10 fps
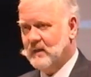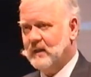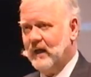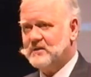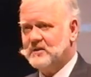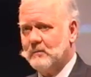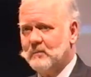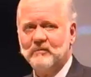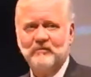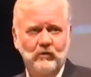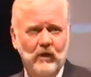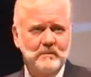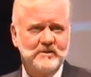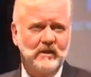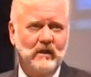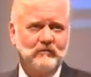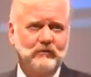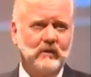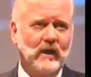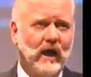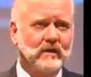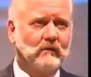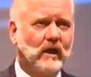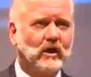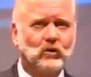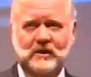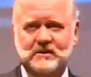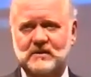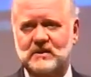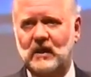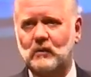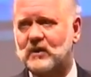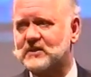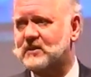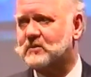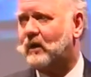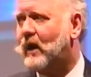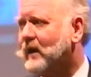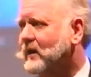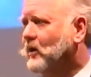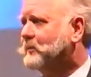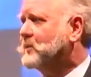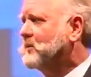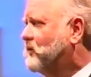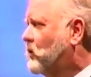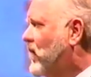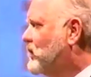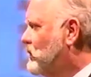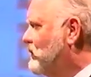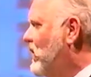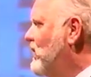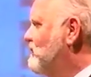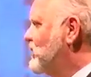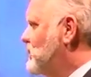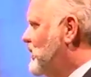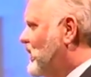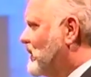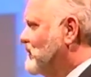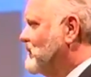Ladies and gentlemen, before I proceed any further, are there any questions? Any questions where I can help you before I call for your bidding?